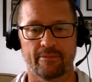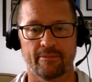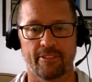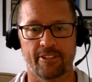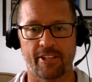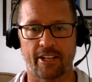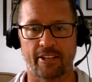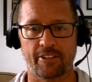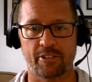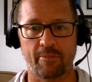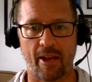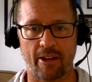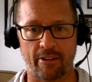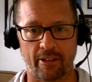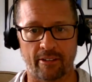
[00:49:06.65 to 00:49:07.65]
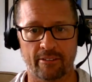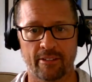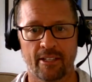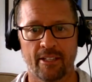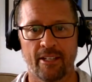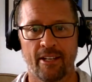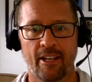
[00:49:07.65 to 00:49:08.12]
Second is mattering,
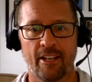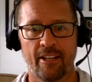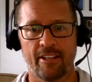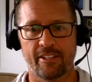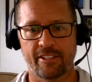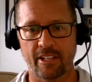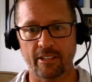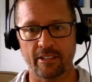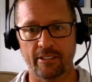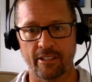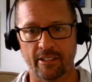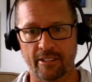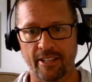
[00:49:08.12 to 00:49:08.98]
signaling